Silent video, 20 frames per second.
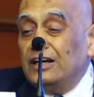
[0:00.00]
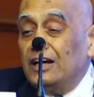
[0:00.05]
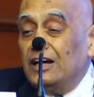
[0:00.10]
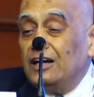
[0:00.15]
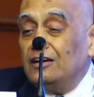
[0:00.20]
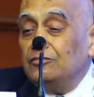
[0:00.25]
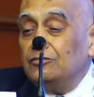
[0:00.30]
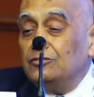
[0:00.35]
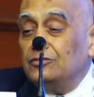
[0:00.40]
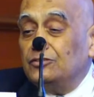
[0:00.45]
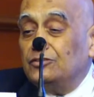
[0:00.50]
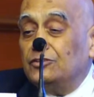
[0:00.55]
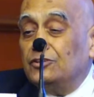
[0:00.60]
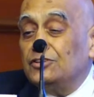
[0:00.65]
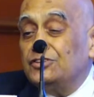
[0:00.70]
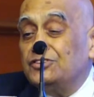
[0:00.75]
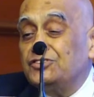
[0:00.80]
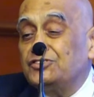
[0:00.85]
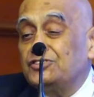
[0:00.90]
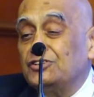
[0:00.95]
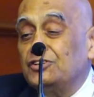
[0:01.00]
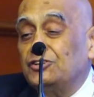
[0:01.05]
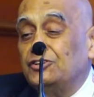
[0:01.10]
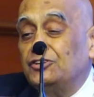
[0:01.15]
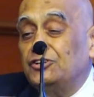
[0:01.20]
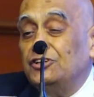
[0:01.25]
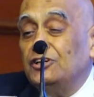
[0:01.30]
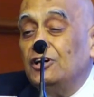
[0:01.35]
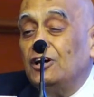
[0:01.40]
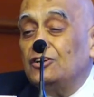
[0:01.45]
have this
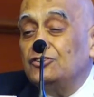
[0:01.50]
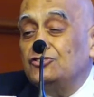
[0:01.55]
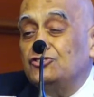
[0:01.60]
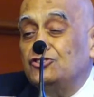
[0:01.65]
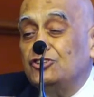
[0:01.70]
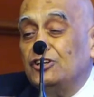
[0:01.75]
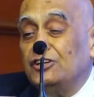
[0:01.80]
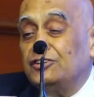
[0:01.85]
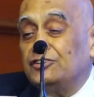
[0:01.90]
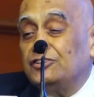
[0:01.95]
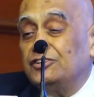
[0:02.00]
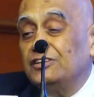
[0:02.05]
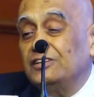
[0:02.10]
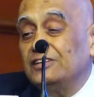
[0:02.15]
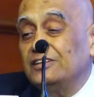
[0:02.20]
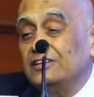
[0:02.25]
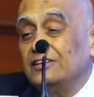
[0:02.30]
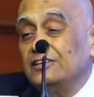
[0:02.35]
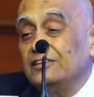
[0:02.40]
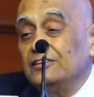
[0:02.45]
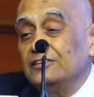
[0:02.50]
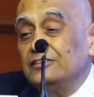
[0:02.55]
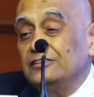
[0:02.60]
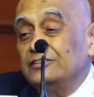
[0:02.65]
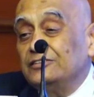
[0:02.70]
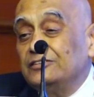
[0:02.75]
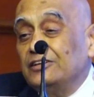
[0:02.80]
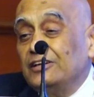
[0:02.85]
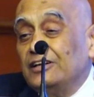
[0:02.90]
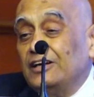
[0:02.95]
TR jet,
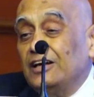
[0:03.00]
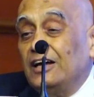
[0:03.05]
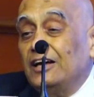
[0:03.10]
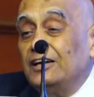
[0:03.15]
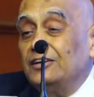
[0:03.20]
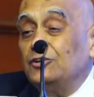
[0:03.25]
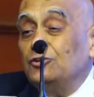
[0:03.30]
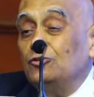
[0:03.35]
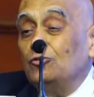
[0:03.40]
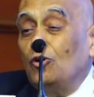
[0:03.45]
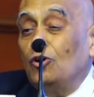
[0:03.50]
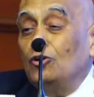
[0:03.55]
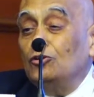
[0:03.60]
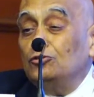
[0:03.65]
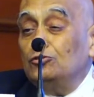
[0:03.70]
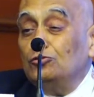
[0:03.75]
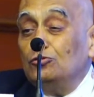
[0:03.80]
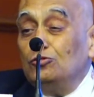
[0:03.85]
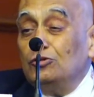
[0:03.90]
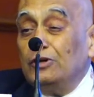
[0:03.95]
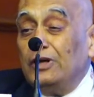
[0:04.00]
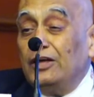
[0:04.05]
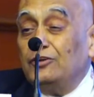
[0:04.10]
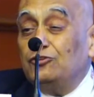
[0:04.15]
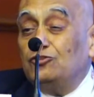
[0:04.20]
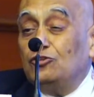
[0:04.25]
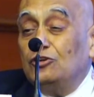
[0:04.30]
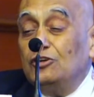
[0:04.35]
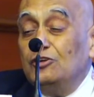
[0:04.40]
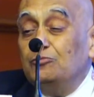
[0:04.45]
and you want to
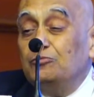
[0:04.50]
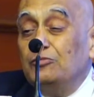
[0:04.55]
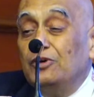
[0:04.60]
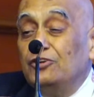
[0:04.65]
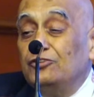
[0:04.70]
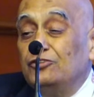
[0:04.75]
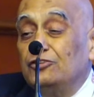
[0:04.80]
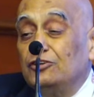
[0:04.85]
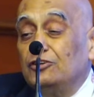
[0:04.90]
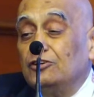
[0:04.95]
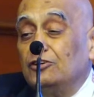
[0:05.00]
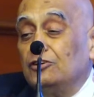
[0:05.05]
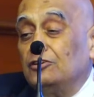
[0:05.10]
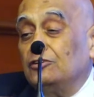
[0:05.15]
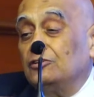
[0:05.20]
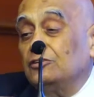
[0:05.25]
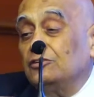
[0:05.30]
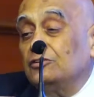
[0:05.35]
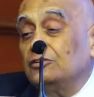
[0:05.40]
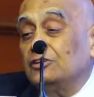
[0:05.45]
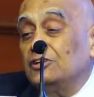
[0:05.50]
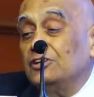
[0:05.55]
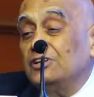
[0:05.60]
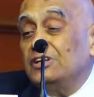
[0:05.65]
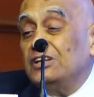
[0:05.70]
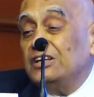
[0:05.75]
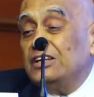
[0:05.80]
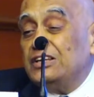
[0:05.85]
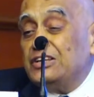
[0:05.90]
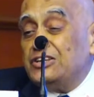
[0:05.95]
actually measure
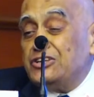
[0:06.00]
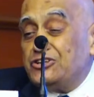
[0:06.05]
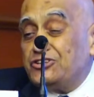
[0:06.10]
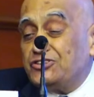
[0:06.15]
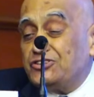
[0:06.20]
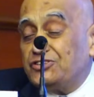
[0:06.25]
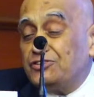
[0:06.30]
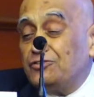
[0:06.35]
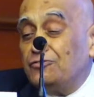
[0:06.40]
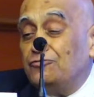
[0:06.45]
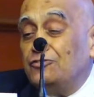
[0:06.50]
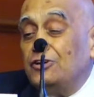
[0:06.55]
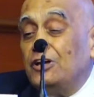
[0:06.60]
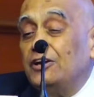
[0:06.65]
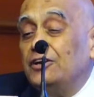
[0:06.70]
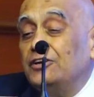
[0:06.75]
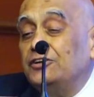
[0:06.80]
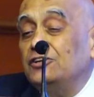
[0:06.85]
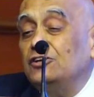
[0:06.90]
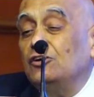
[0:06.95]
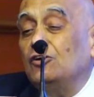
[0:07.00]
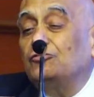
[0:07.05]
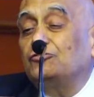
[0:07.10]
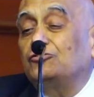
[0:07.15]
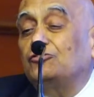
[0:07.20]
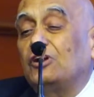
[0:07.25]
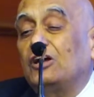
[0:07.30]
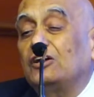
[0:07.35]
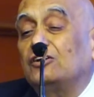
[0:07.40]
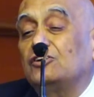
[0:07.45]
the severity
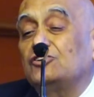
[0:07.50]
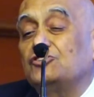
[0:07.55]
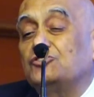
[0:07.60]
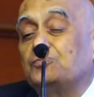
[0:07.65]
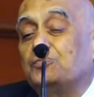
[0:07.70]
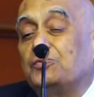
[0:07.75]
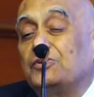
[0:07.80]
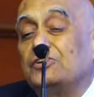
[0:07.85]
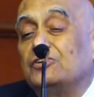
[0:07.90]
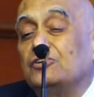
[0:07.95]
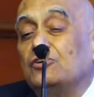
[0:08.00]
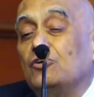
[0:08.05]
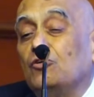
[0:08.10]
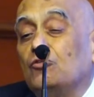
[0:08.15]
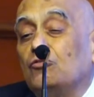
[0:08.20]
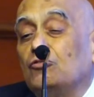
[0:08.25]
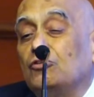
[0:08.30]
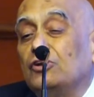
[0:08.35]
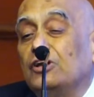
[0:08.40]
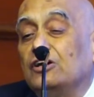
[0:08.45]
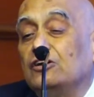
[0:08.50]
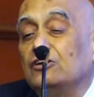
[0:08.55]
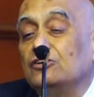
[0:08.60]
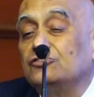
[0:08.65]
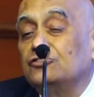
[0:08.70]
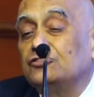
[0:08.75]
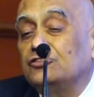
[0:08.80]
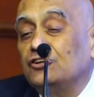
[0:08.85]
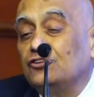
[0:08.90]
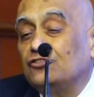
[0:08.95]
of tricuspid
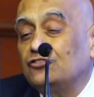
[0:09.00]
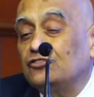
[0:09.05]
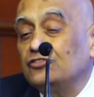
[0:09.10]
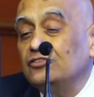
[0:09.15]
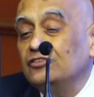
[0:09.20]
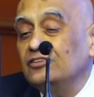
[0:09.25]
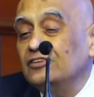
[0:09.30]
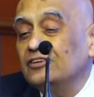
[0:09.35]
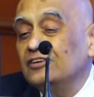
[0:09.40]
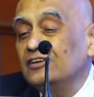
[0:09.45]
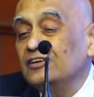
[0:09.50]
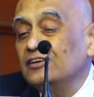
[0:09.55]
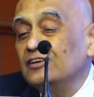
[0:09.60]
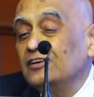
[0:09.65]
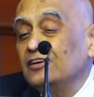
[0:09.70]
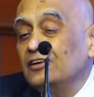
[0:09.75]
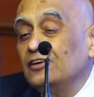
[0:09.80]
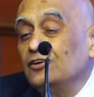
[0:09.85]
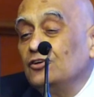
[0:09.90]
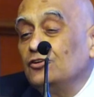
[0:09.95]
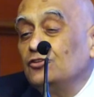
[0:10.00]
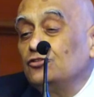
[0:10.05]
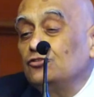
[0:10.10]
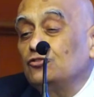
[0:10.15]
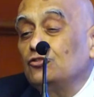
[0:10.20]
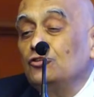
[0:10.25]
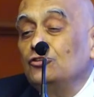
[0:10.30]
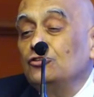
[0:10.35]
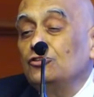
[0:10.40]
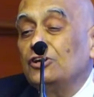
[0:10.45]
regurgitation.
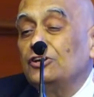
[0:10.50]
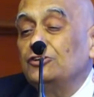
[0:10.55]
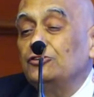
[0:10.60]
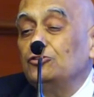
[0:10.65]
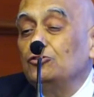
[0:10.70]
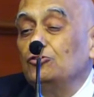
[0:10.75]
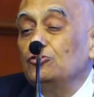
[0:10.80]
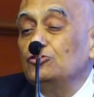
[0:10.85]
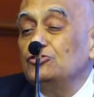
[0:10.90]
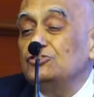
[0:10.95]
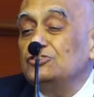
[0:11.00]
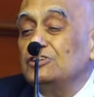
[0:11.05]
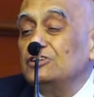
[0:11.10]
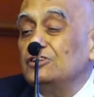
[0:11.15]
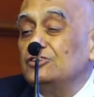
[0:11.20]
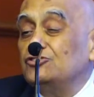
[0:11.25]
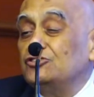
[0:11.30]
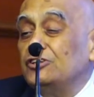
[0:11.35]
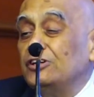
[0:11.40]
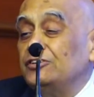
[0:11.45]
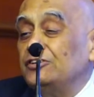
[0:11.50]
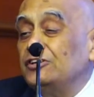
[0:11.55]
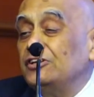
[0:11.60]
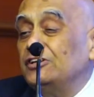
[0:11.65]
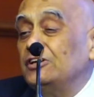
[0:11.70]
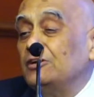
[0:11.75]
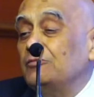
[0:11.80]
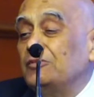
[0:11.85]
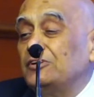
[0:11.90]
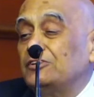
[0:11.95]
So you can use the jet
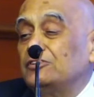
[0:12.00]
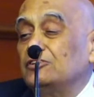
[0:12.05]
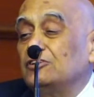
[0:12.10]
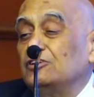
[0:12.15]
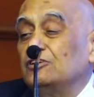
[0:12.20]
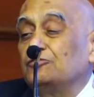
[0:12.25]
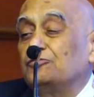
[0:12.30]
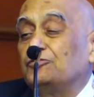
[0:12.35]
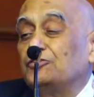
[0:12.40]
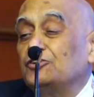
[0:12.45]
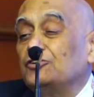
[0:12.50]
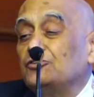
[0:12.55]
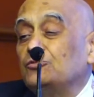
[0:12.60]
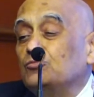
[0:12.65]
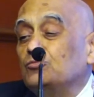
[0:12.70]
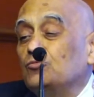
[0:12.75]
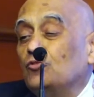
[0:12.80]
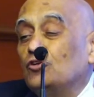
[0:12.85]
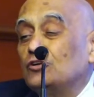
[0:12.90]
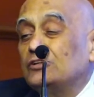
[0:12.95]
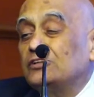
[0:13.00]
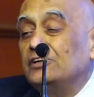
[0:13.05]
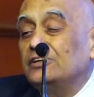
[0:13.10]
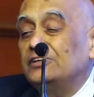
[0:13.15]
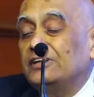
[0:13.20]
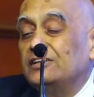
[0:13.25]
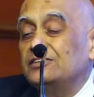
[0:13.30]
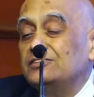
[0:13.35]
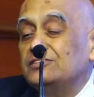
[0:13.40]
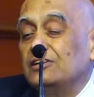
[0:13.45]
area method. If it is more than
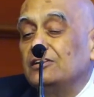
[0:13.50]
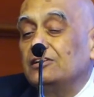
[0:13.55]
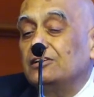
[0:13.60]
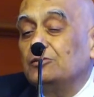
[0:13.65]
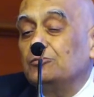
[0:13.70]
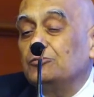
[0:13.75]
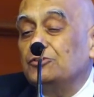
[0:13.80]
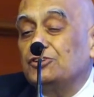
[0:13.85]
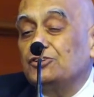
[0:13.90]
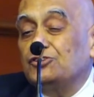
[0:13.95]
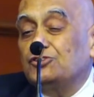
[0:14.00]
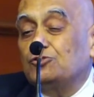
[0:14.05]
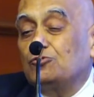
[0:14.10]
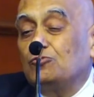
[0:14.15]
10 centimeters